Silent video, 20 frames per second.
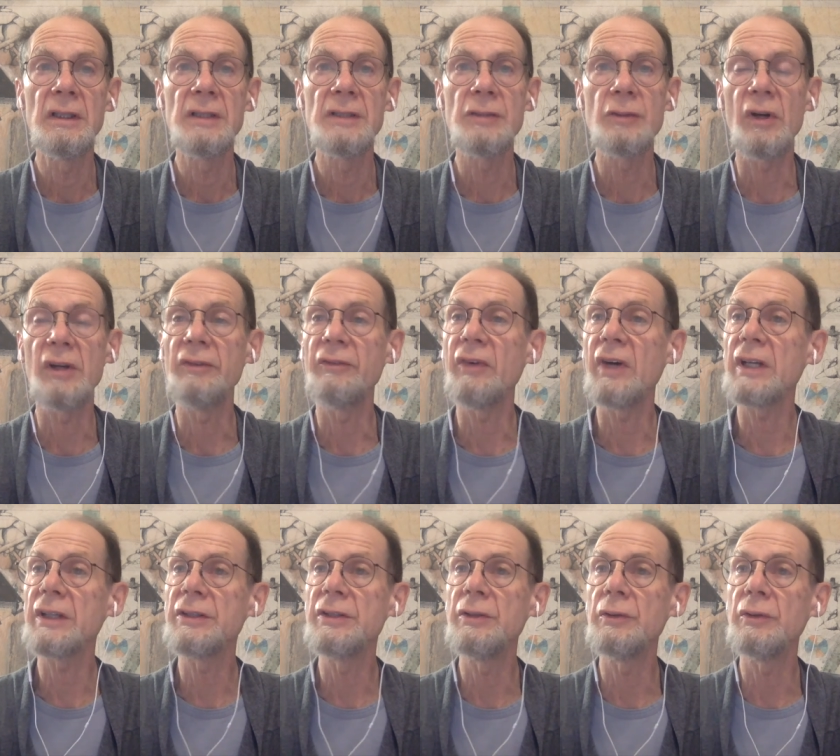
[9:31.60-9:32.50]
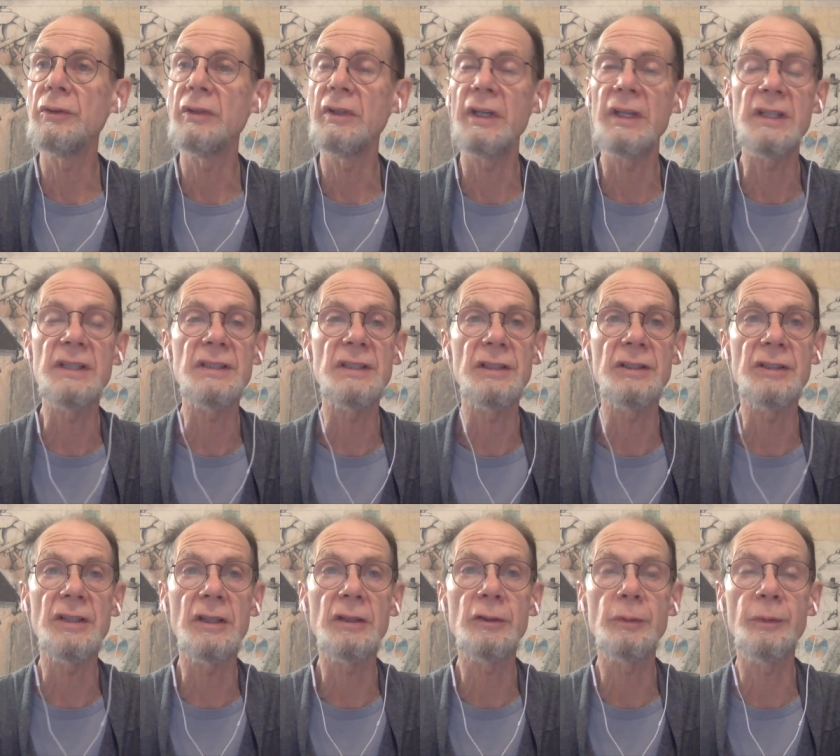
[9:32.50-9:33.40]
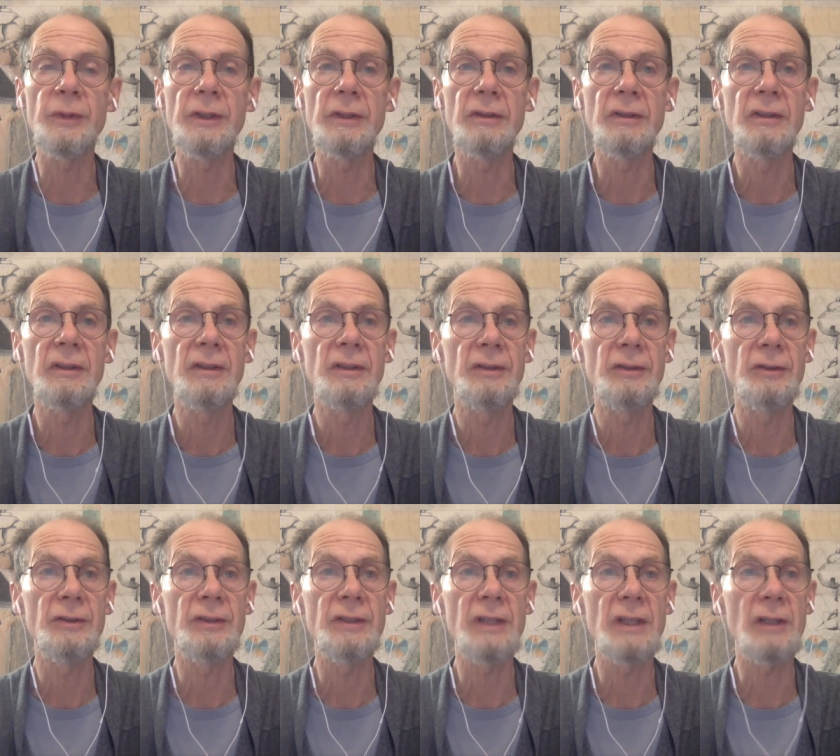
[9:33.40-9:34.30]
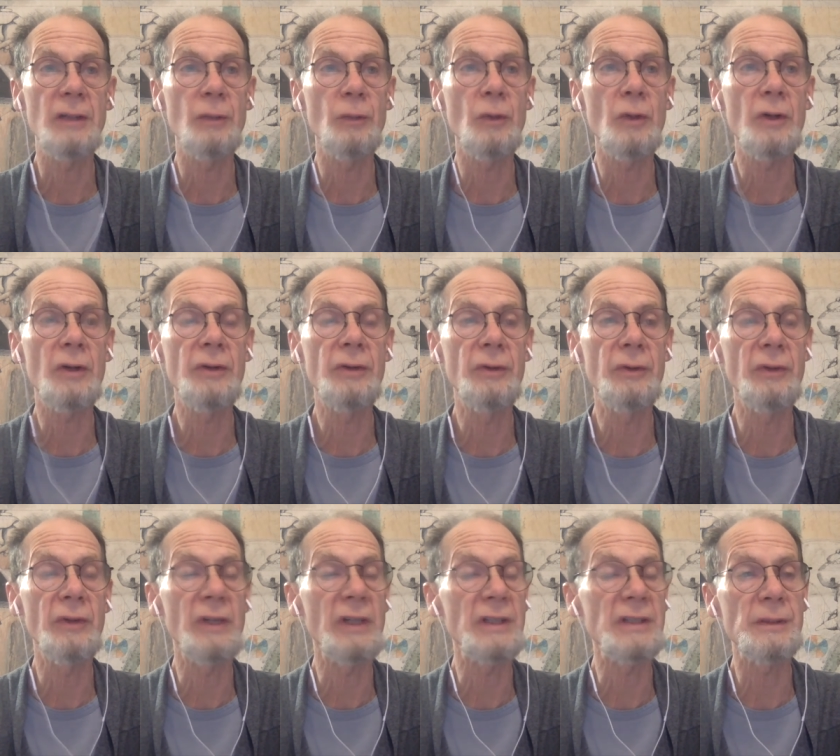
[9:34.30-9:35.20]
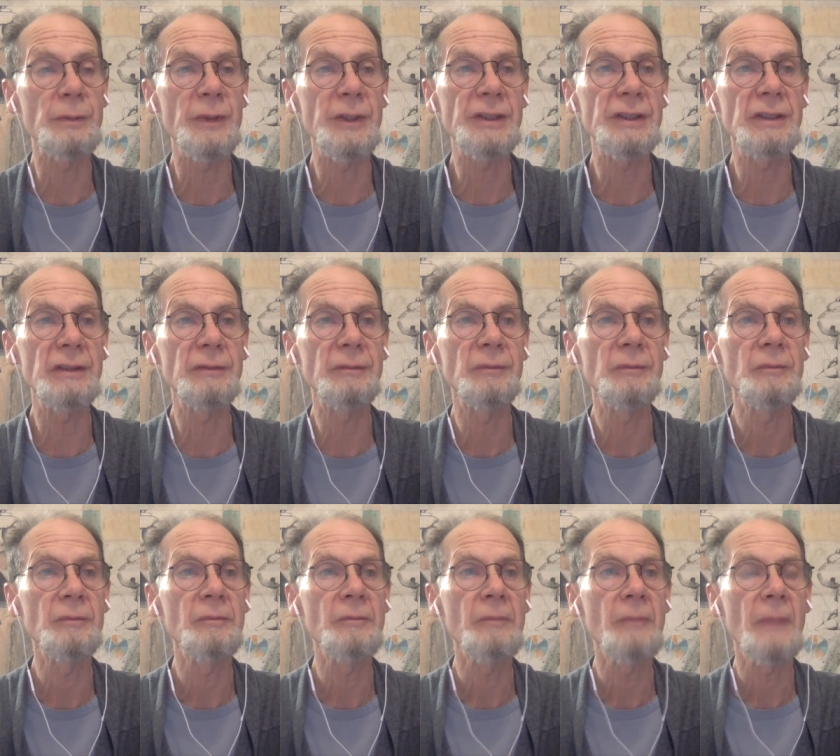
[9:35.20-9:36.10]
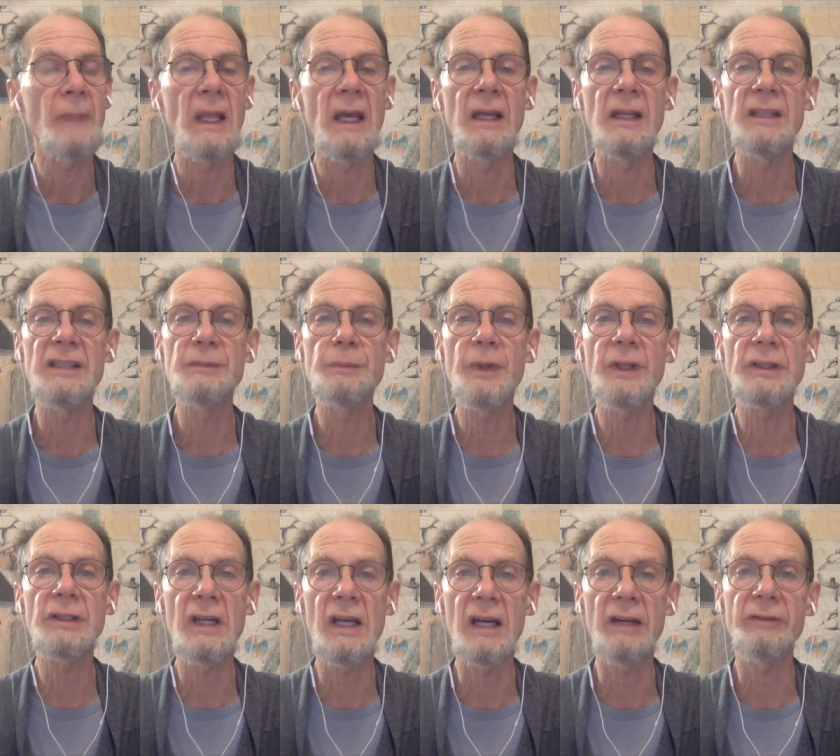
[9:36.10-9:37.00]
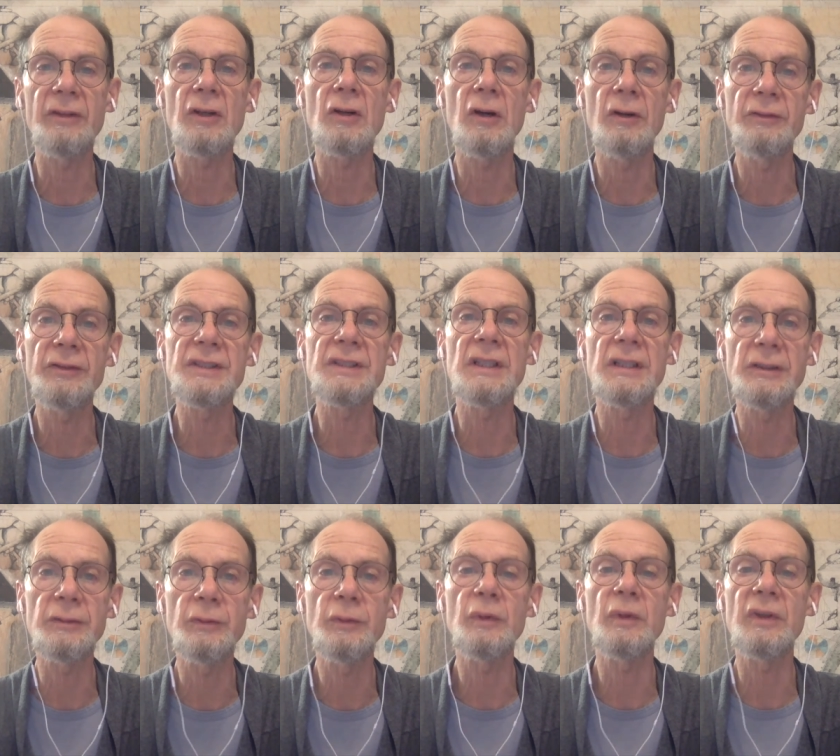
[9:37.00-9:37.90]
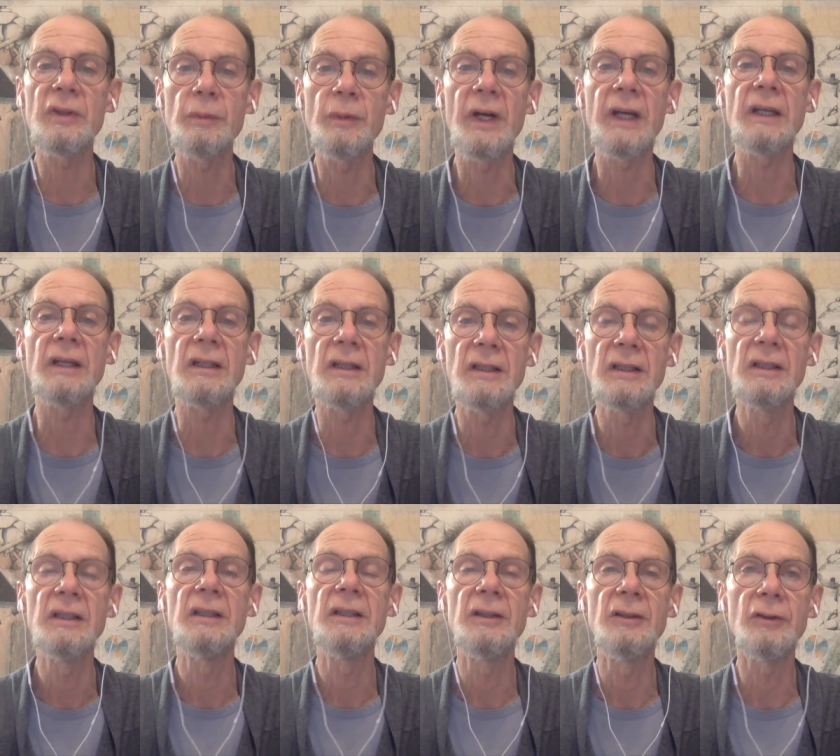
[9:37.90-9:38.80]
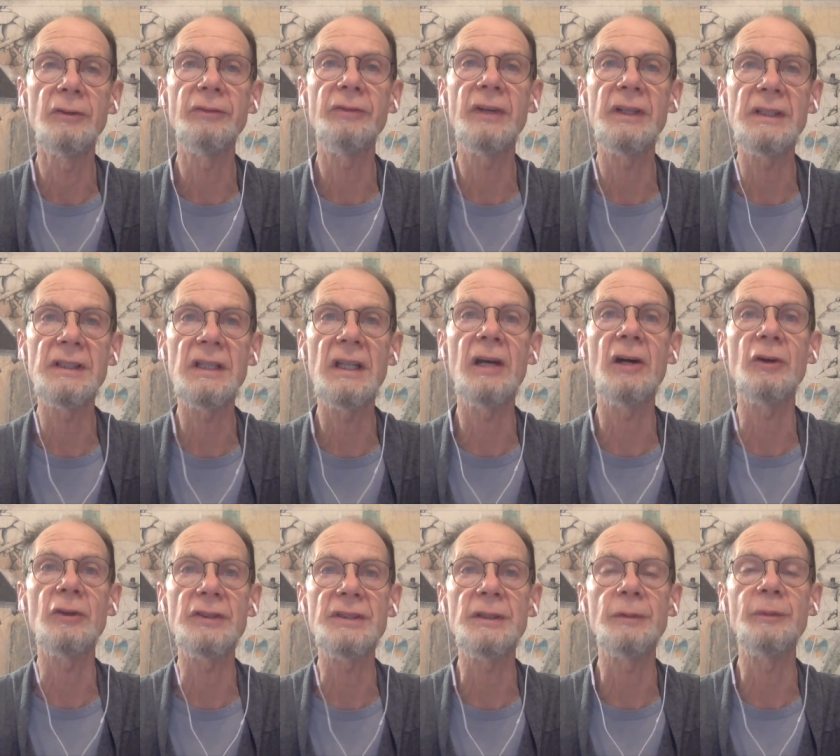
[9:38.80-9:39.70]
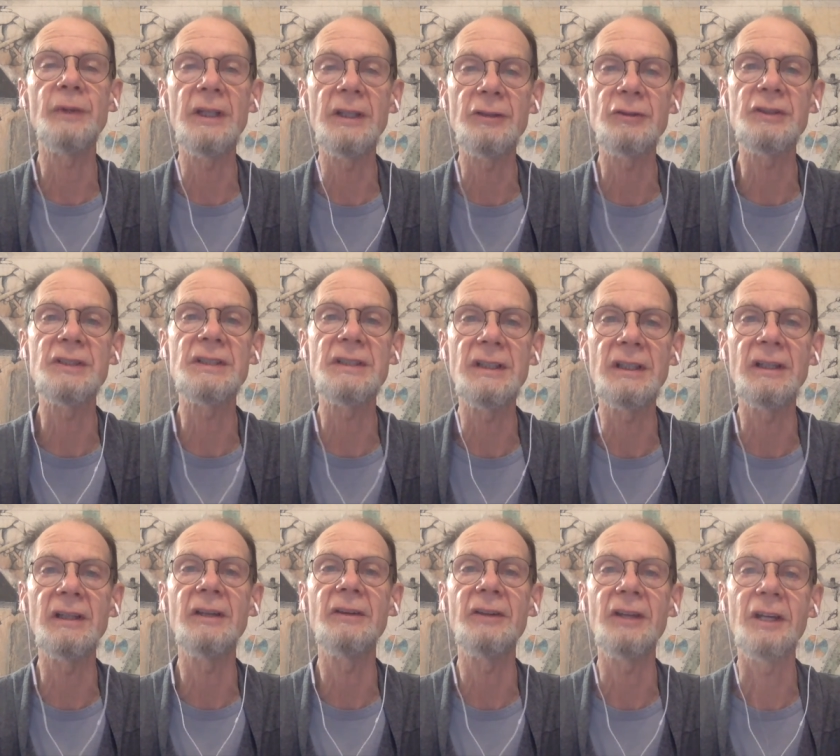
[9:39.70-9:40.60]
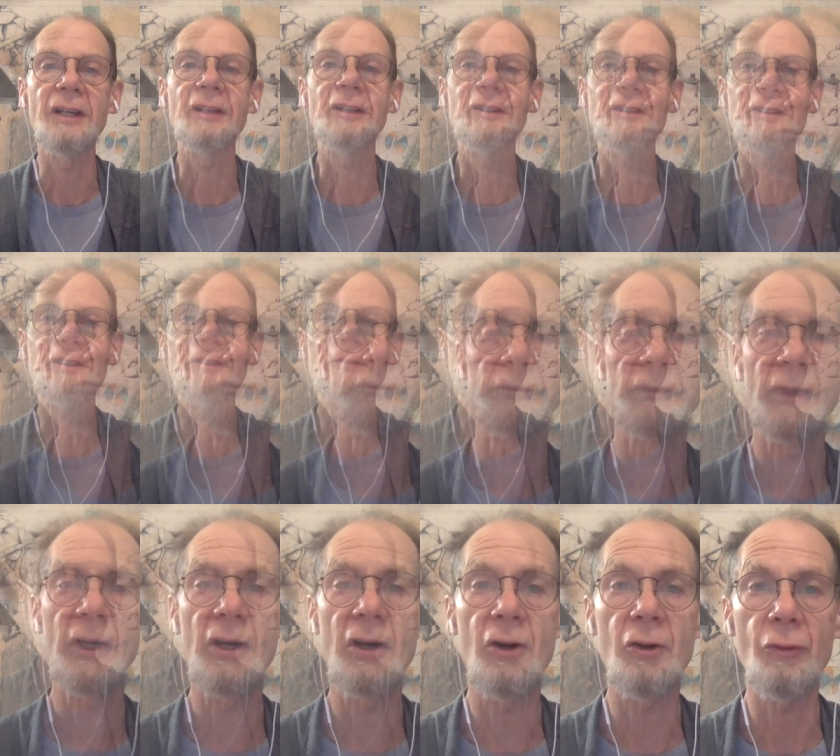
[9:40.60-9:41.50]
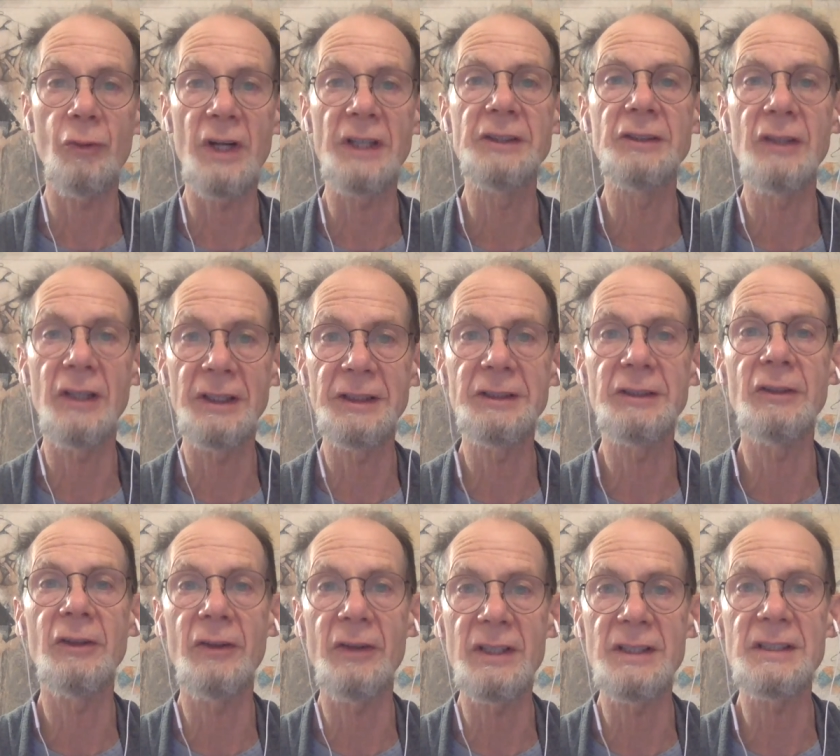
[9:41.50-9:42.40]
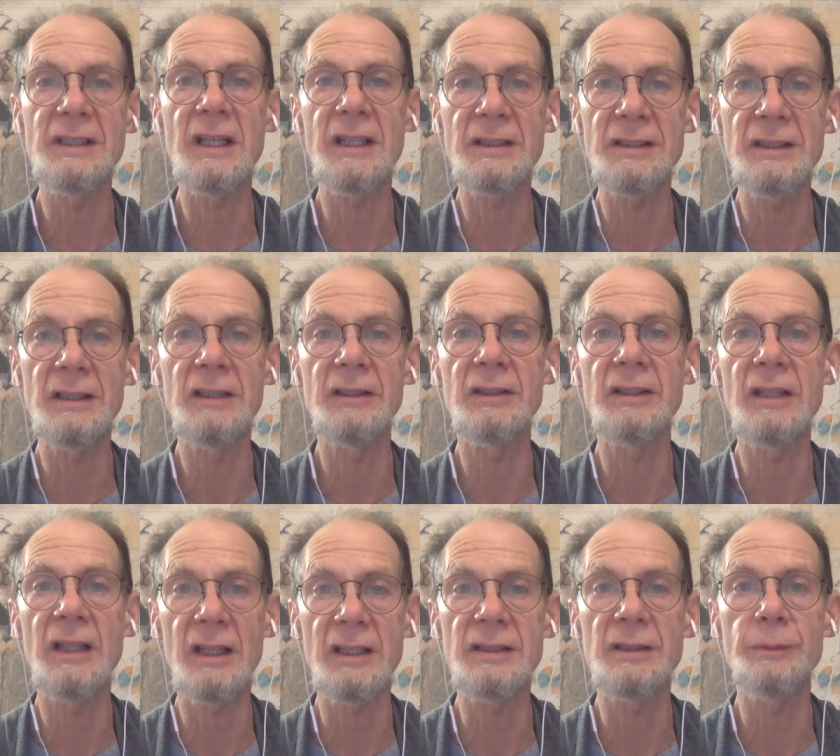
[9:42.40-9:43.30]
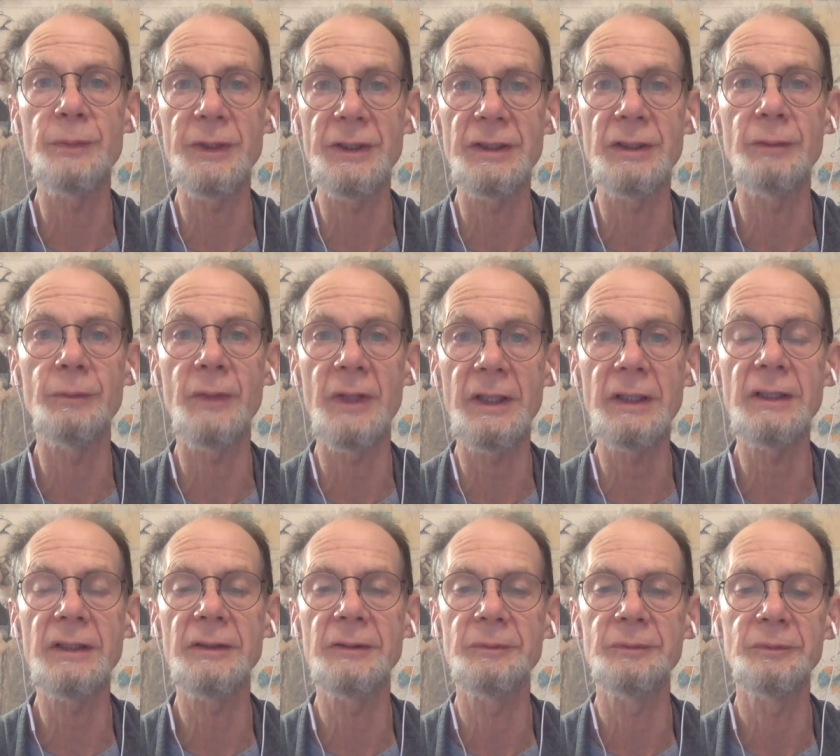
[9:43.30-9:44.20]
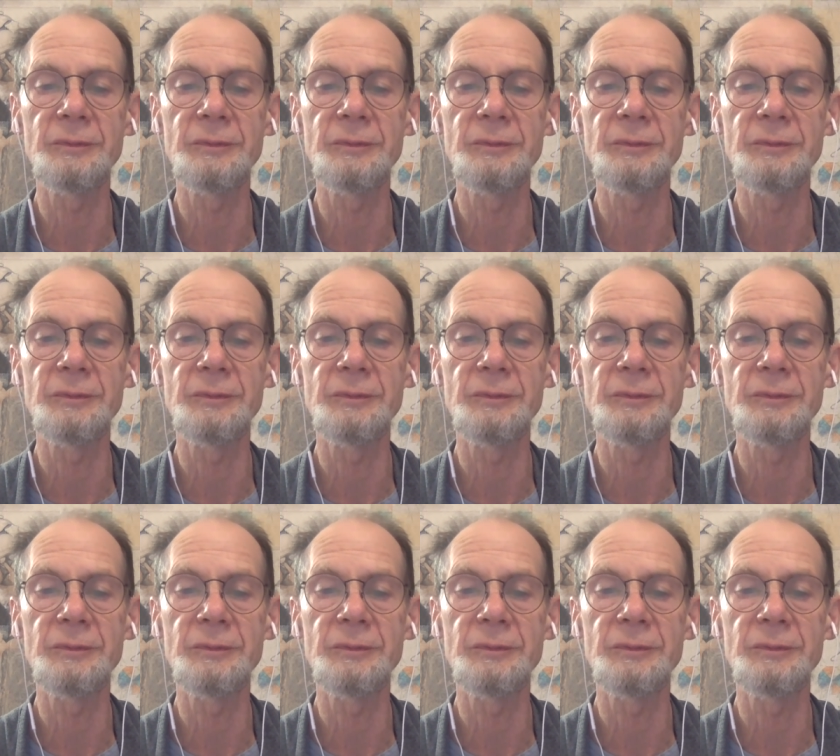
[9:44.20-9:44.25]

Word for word: So I invite you, ladies and gentlemen, to take a walk through the exhibition and especially have a conversation with Mike. You'll find out some interesting things. Congratulations on this excellent exhibition, Mike.